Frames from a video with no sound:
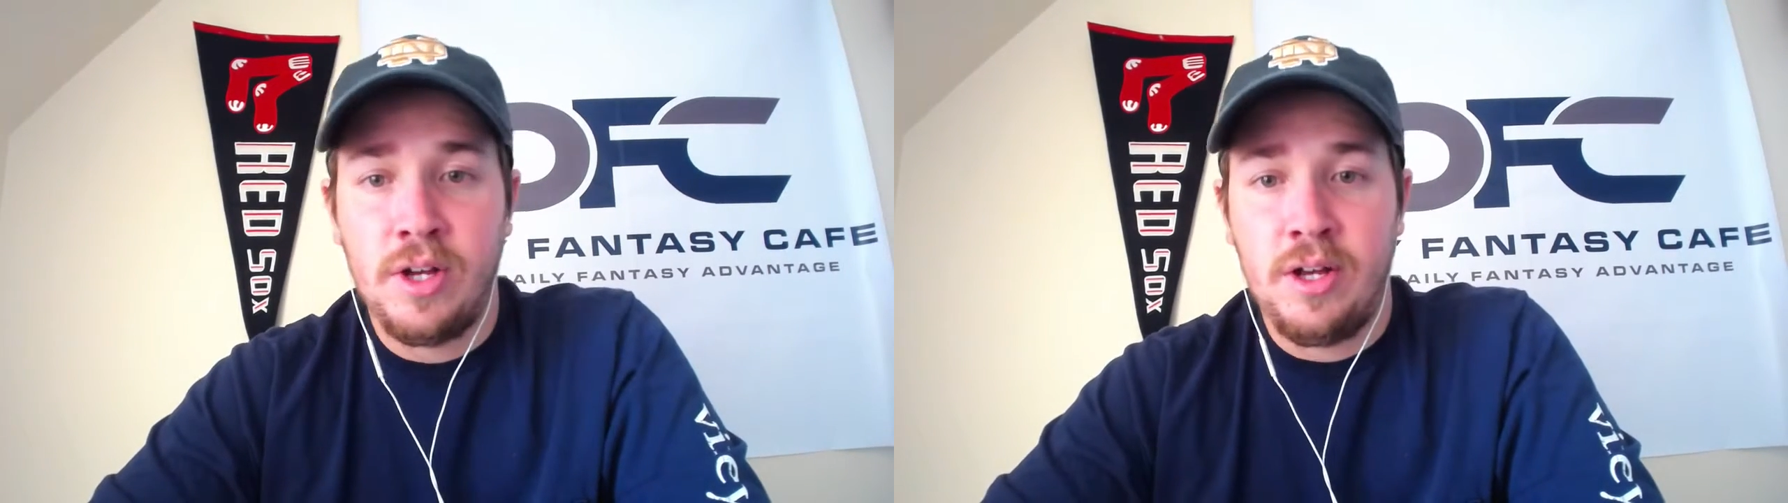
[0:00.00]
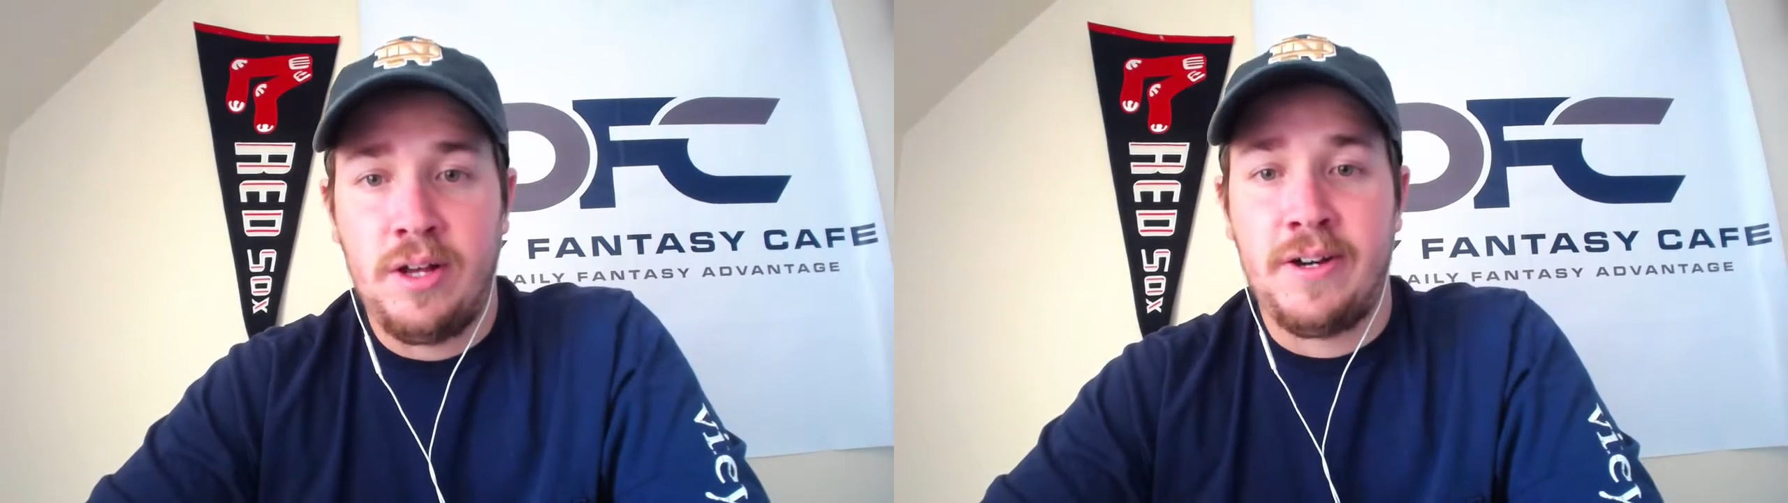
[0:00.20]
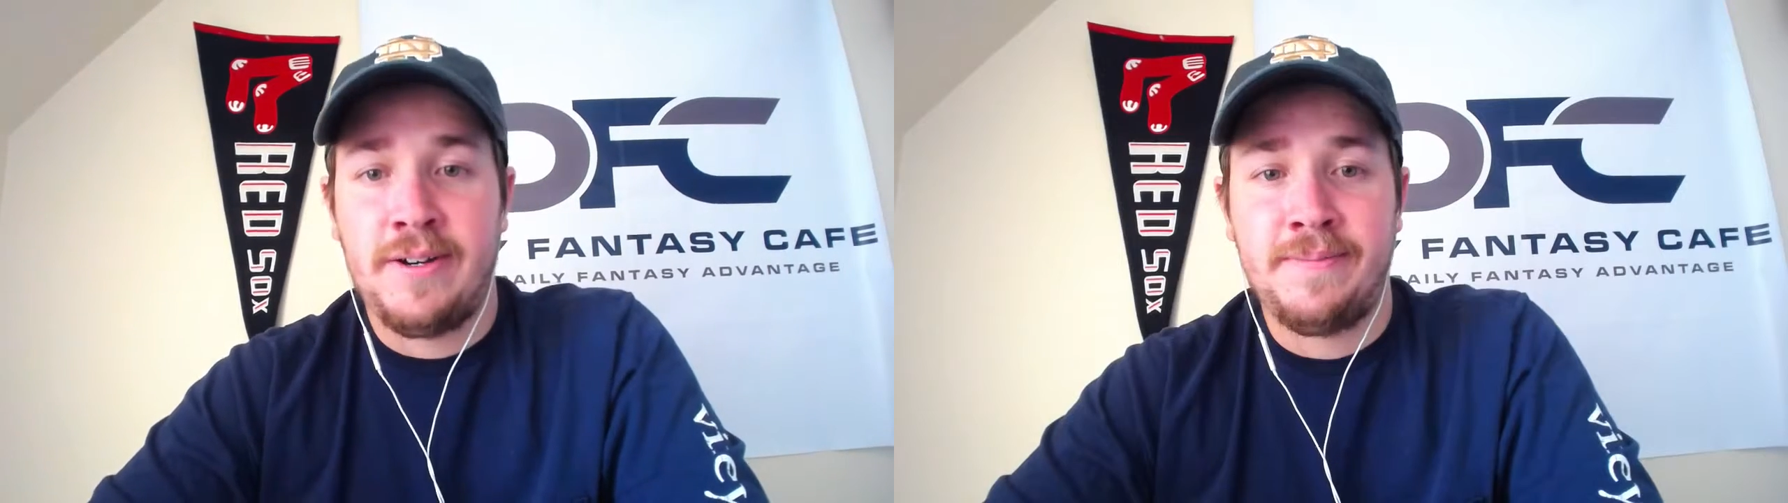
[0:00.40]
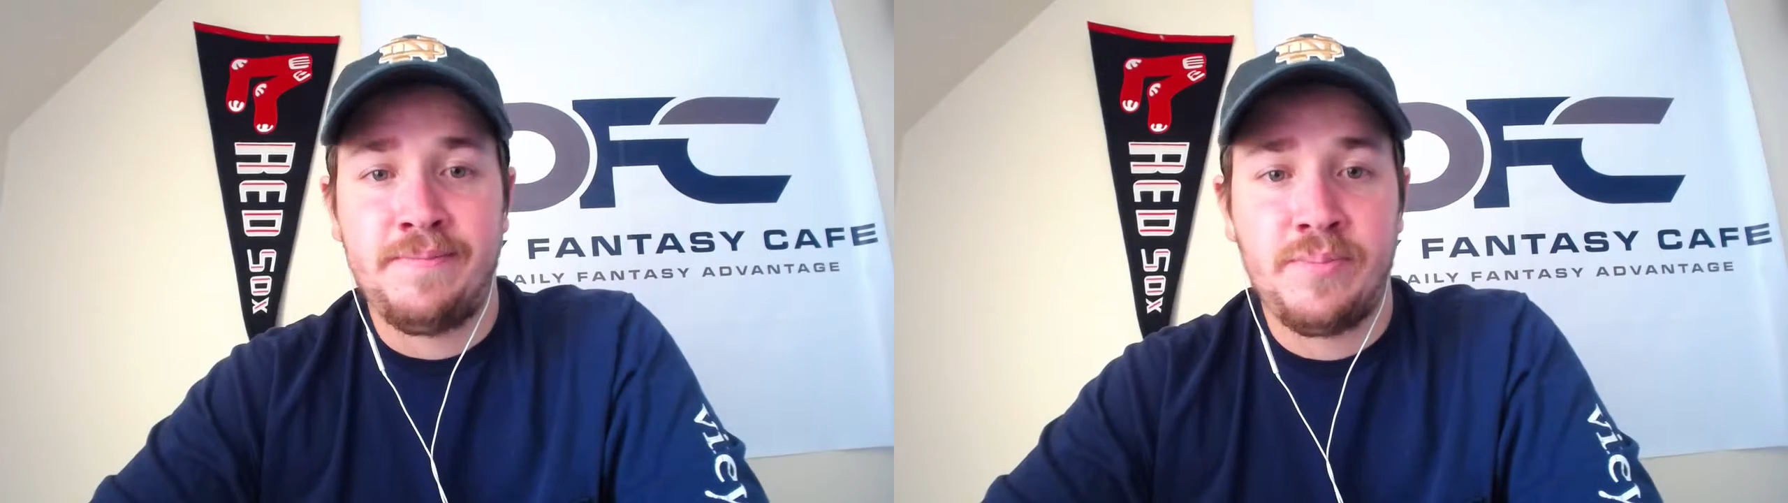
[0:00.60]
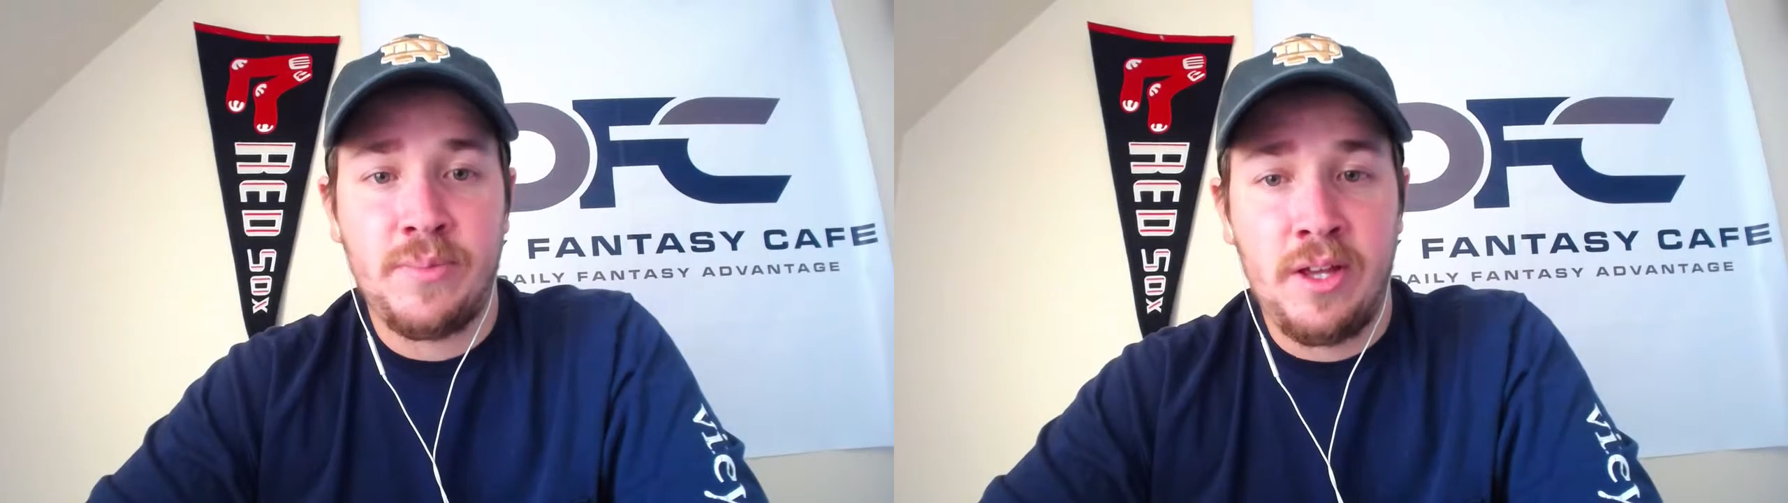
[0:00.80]

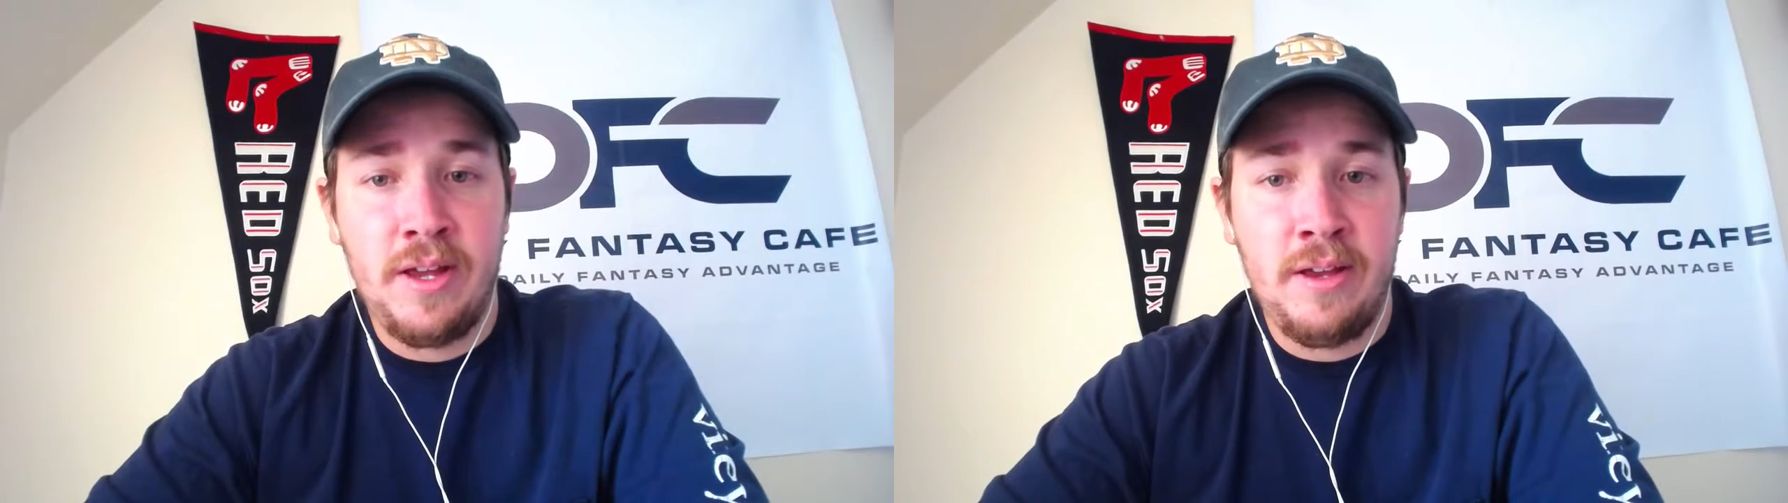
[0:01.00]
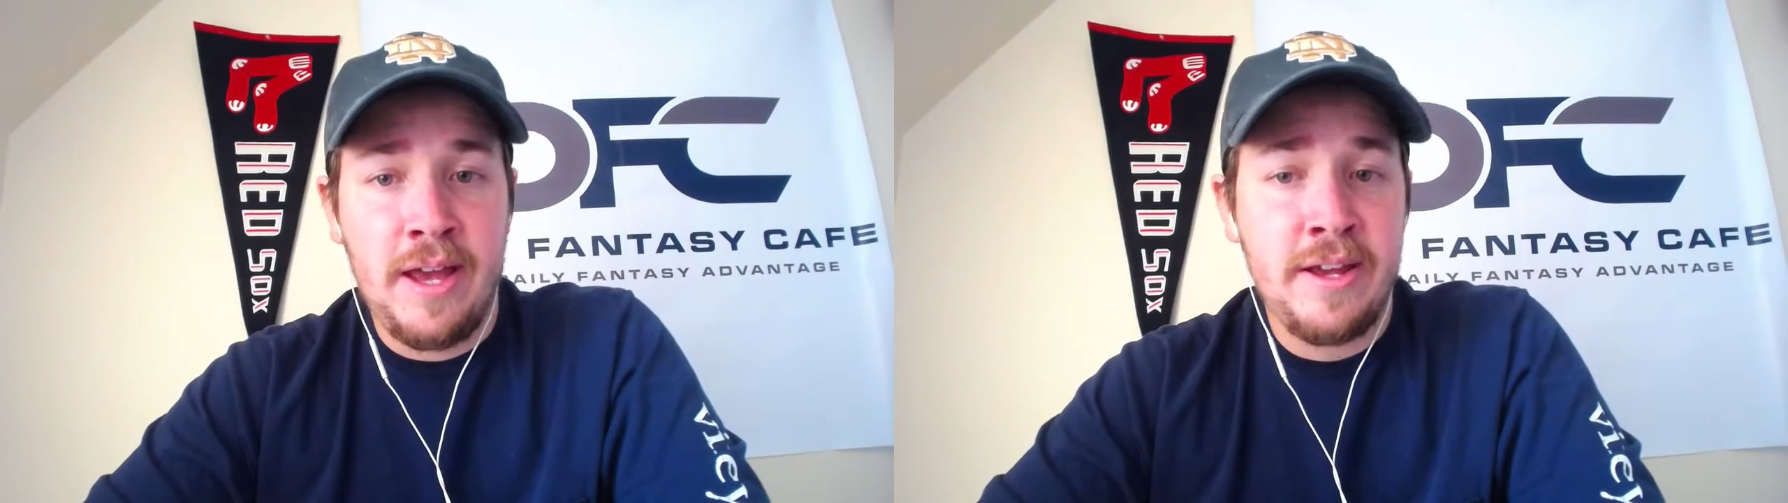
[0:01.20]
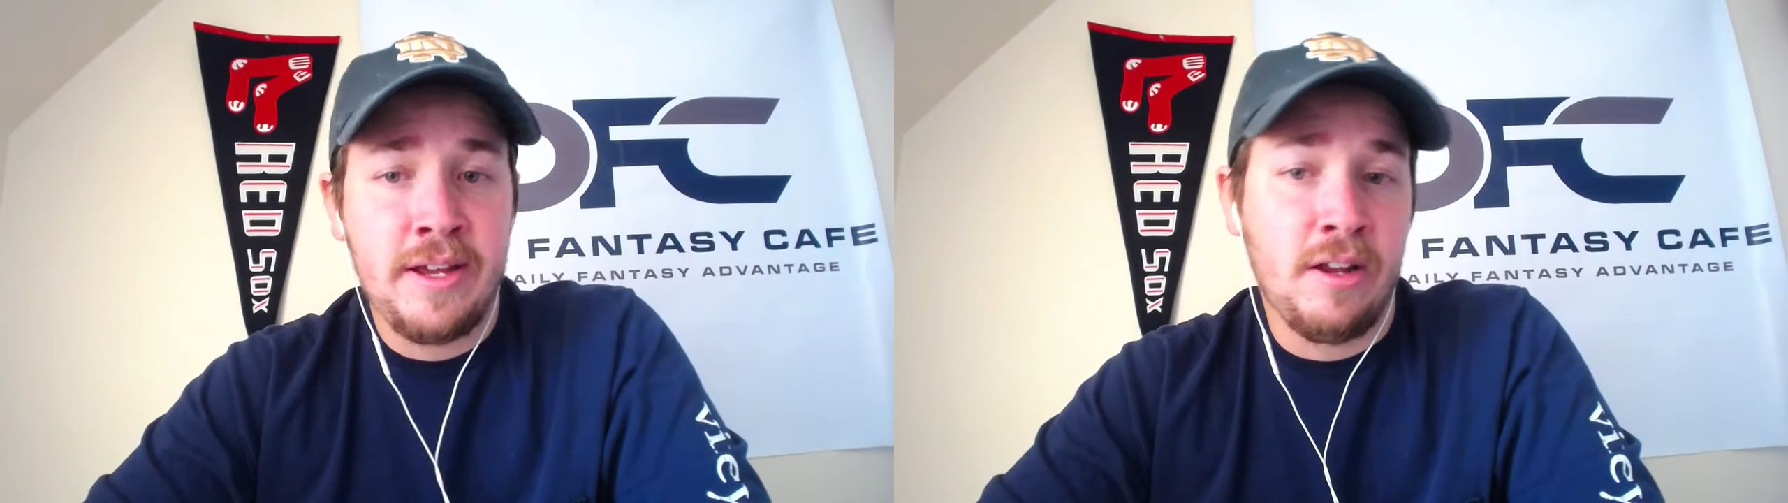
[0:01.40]
Aiken,